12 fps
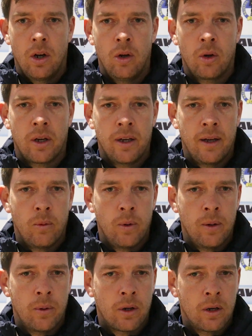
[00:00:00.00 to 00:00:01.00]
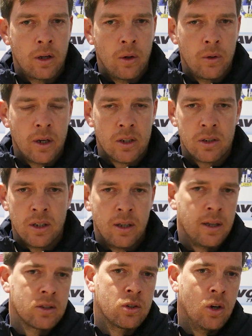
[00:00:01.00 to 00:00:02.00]
looking at where we're going to go next year,
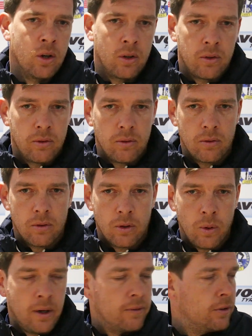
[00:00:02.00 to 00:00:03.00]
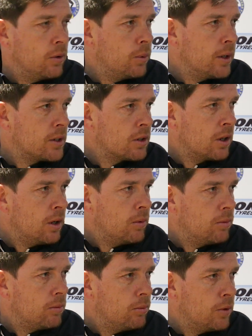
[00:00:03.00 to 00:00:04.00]
that started quite a few weeks ago,
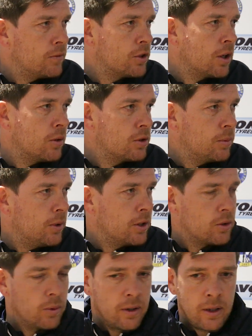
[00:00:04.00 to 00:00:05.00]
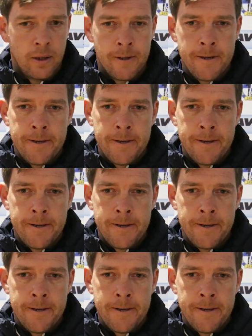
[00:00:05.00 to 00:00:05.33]
months ago, to be honest with you.